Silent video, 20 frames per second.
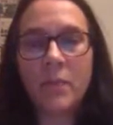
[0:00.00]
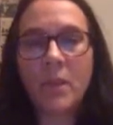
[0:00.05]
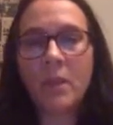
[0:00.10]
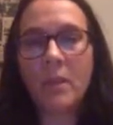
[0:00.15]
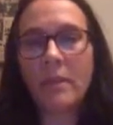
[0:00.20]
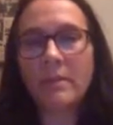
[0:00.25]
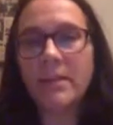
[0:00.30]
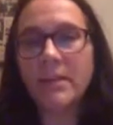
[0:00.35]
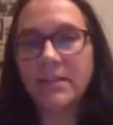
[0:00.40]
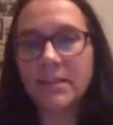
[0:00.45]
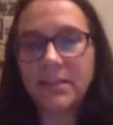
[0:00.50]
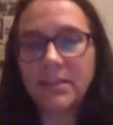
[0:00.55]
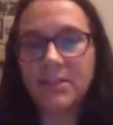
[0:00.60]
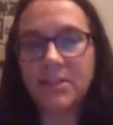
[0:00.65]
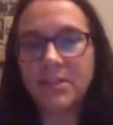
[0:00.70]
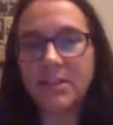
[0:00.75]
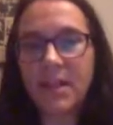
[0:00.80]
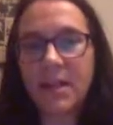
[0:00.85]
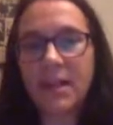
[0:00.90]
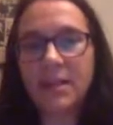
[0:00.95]
this is
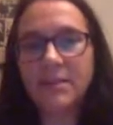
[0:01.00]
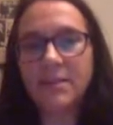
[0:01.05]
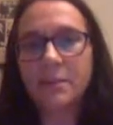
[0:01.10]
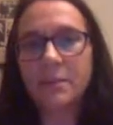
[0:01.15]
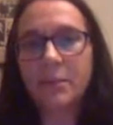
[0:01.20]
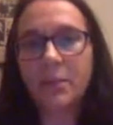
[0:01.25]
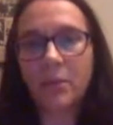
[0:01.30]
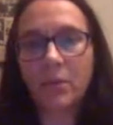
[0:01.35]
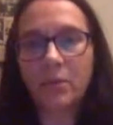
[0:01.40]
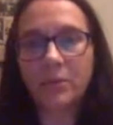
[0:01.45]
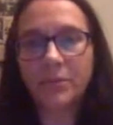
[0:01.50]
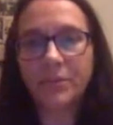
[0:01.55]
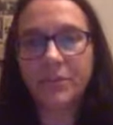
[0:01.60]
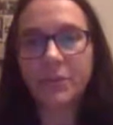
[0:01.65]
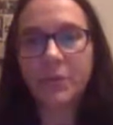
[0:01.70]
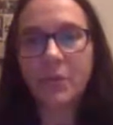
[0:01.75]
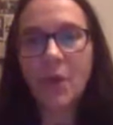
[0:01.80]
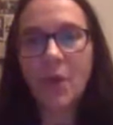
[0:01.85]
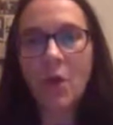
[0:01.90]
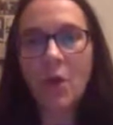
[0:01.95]
just an example
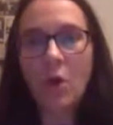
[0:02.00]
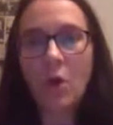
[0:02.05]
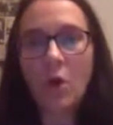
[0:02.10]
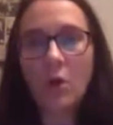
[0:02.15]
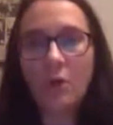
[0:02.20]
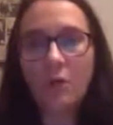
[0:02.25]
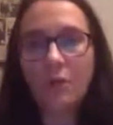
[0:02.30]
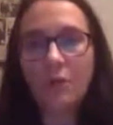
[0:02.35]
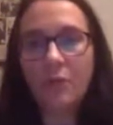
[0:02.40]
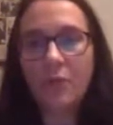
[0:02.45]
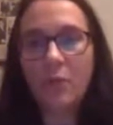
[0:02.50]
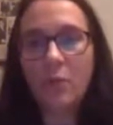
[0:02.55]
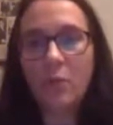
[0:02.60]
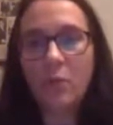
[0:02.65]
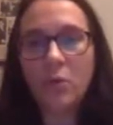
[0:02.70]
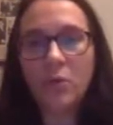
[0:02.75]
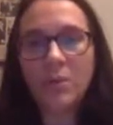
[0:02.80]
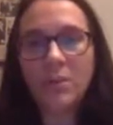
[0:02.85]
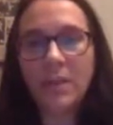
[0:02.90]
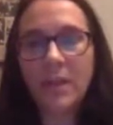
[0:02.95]
also of
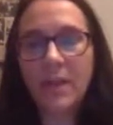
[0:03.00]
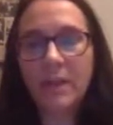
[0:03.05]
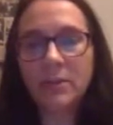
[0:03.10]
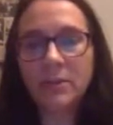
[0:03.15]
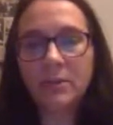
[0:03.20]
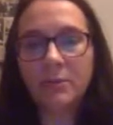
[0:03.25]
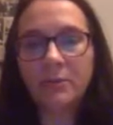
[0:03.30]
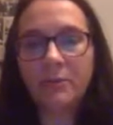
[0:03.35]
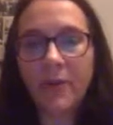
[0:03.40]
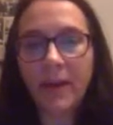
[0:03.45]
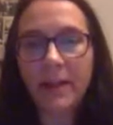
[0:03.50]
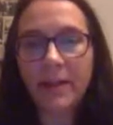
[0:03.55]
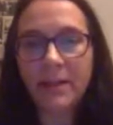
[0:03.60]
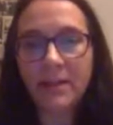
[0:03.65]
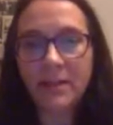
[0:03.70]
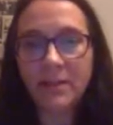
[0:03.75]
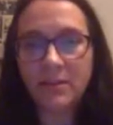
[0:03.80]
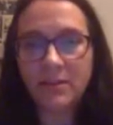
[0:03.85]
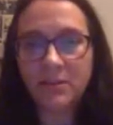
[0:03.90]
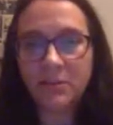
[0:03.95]
what kind of
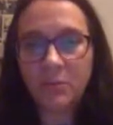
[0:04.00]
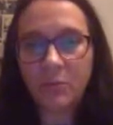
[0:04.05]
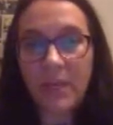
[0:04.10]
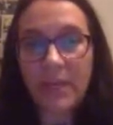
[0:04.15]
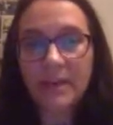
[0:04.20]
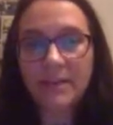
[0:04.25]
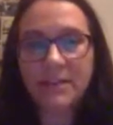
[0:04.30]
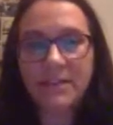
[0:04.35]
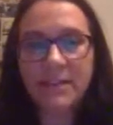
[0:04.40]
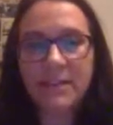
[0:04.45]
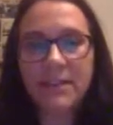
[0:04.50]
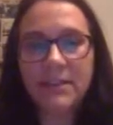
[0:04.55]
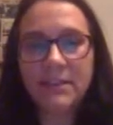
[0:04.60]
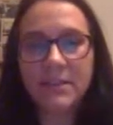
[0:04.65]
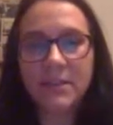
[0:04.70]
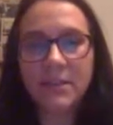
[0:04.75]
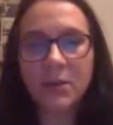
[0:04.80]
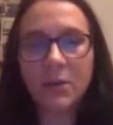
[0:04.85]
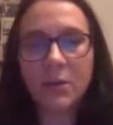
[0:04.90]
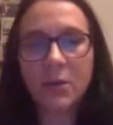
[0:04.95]
findings we can see.
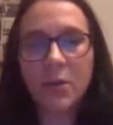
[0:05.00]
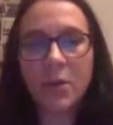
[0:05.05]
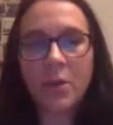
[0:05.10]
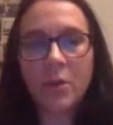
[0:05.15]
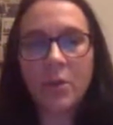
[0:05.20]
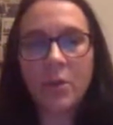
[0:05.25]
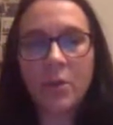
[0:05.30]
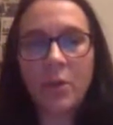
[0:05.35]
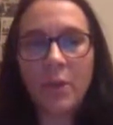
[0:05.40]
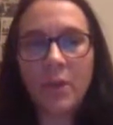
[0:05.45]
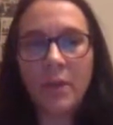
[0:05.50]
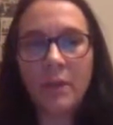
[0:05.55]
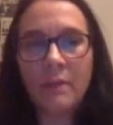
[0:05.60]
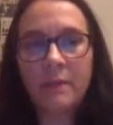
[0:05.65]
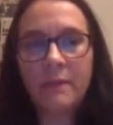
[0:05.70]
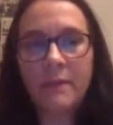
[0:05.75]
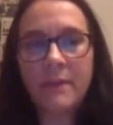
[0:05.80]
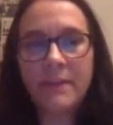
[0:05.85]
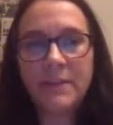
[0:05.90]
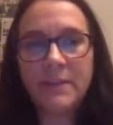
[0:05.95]
So
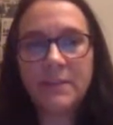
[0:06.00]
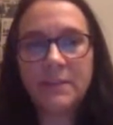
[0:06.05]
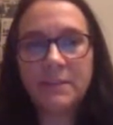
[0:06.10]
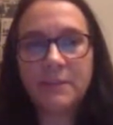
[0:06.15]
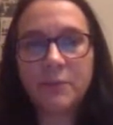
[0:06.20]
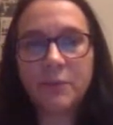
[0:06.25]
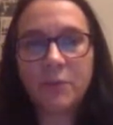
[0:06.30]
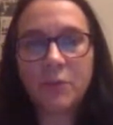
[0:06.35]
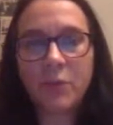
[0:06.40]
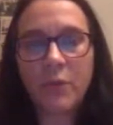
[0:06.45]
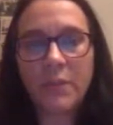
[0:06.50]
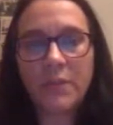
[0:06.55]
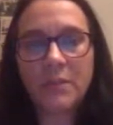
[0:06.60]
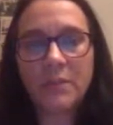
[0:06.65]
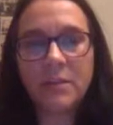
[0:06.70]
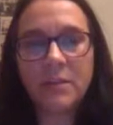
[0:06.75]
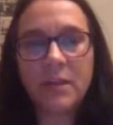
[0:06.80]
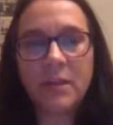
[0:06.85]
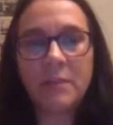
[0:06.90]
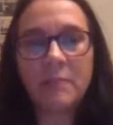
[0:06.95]
this is for
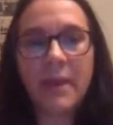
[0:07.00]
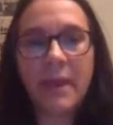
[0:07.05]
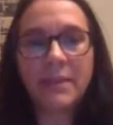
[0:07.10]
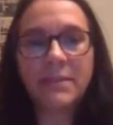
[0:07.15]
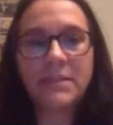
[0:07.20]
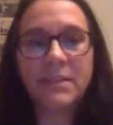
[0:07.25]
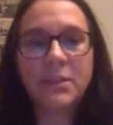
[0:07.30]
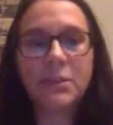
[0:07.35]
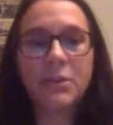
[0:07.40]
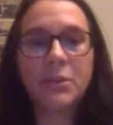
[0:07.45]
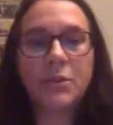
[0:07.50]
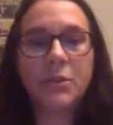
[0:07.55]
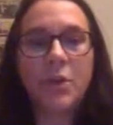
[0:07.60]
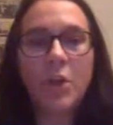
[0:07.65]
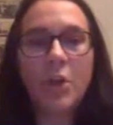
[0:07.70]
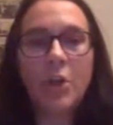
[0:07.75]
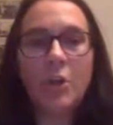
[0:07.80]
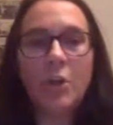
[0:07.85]
Twitter in Mexico.